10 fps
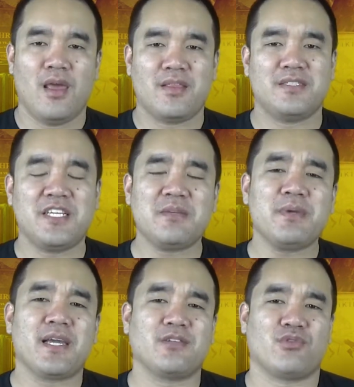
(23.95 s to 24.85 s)
The season
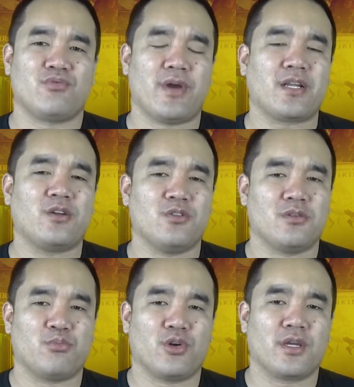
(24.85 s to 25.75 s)
begins with Ragnar
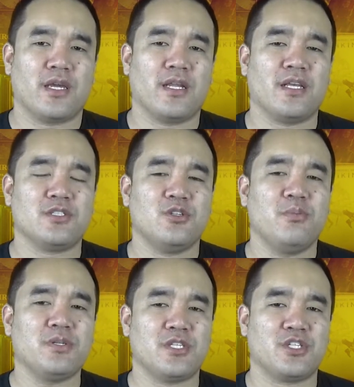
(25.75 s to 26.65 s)
Lothbrok in his new
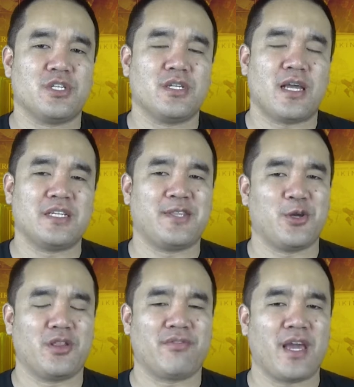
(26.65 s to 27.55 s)
position as the
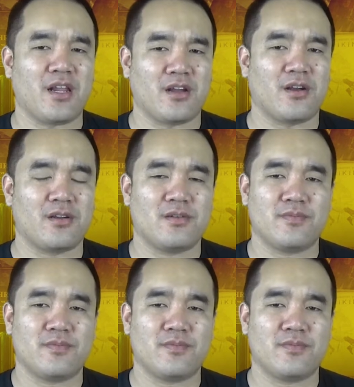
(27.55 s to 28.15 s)
Earl of Kattegat.